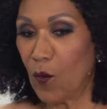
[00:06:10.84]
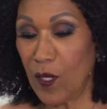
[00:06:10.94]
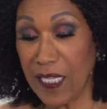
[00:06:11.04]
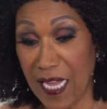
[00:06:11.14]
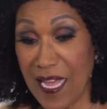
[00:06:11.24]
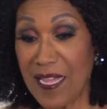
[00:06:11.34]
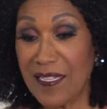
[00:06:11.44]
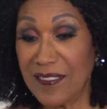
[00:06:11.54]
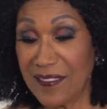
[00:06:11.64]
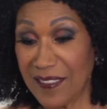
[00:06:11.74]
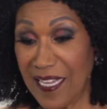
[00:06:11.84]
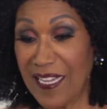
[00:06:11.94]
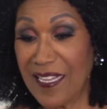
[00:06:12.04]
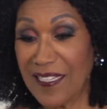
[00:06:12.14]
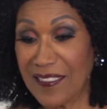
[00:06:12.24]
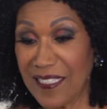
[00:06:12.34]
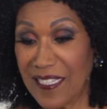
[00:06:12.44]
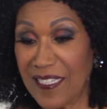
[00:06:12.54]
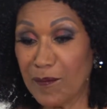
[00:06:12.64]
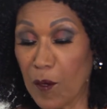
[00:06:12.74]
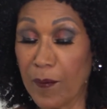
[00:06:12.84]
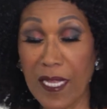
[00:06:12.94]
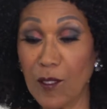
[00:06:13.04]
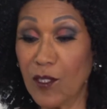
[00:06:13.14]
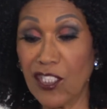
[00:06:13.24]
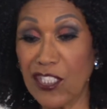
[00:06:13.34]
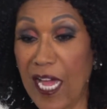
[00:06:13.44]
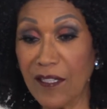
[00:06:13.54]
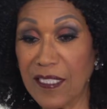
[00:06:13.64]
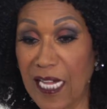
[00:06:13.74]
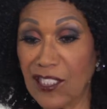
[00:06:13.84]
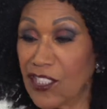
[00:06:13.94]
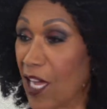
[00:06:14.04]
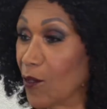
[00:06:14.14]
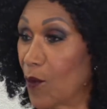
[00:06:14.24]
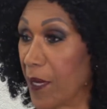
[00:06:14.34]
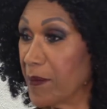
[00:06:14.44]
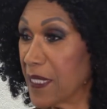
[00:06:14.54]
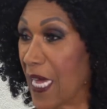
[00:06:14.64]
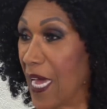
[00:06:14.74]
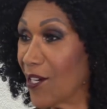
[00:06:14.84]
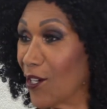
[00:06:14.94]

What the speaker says: well, yeah. My mother would shout and I'd shout right beside